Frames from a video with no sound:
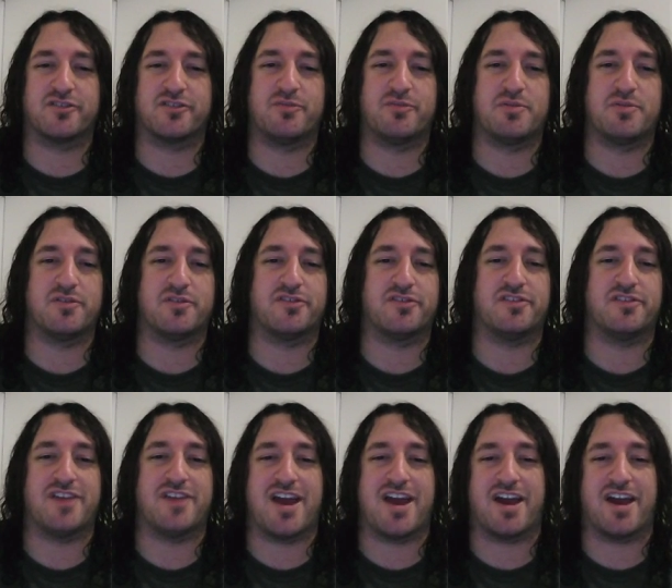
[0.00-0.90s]
person
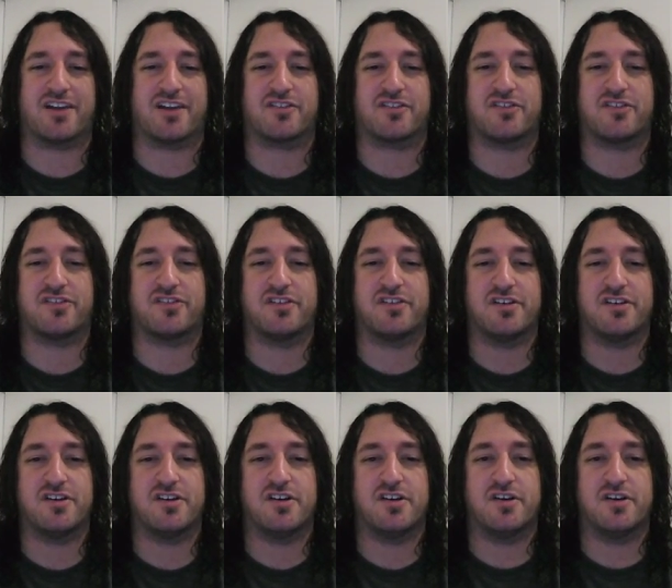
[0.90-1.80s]
acts.
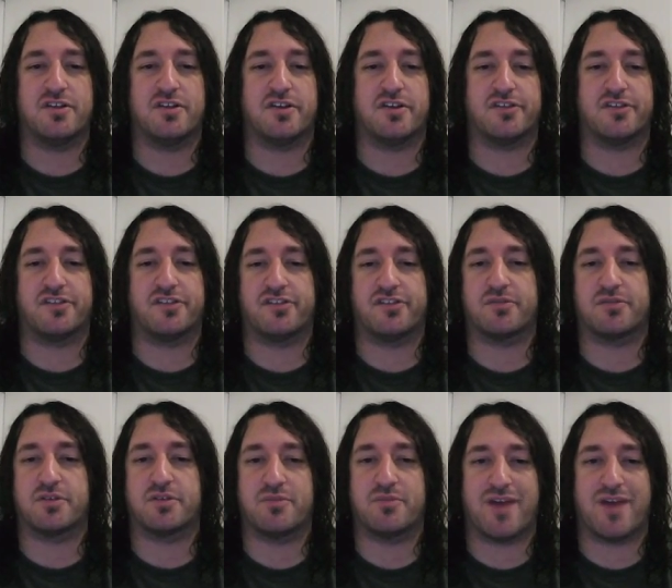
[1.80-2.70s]
They see
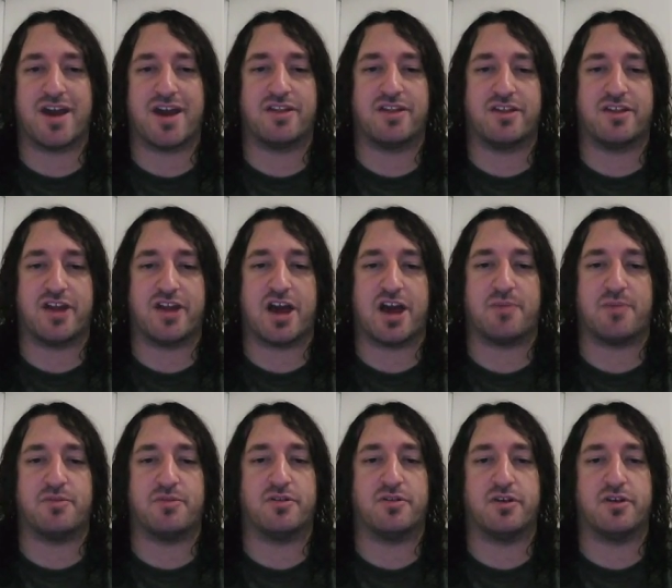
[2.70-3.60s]
something bad that
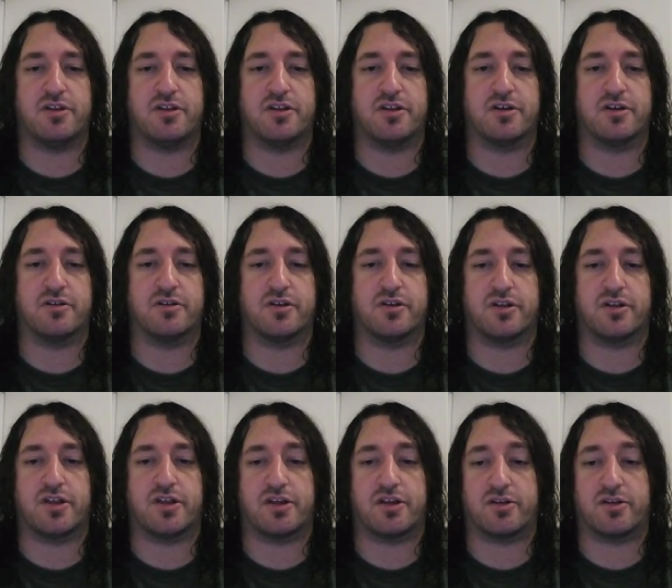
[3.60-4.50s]
happened and
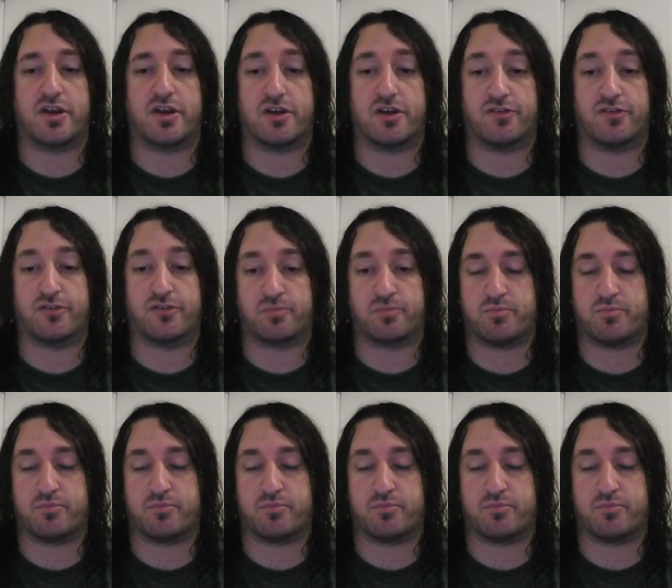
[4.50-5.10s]
that has